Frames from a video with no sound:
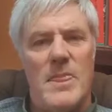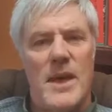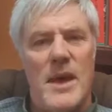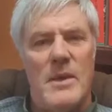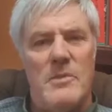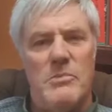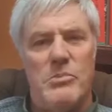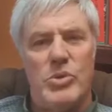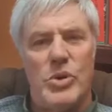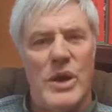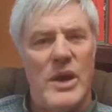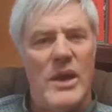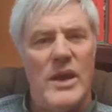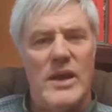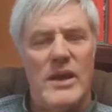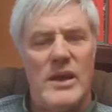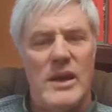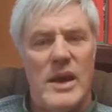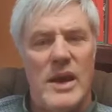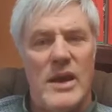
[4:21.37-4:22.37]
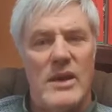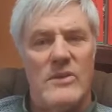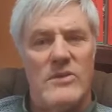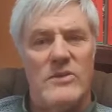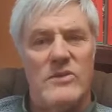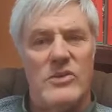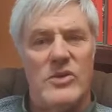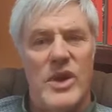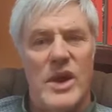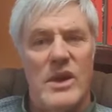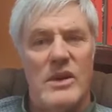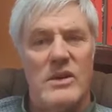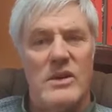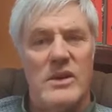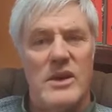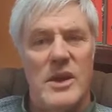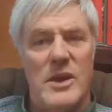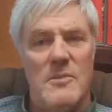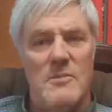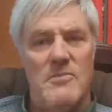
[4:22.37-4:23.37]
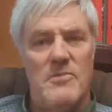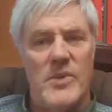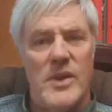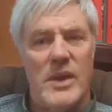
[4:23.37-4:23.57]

and brilliant light surrounded him.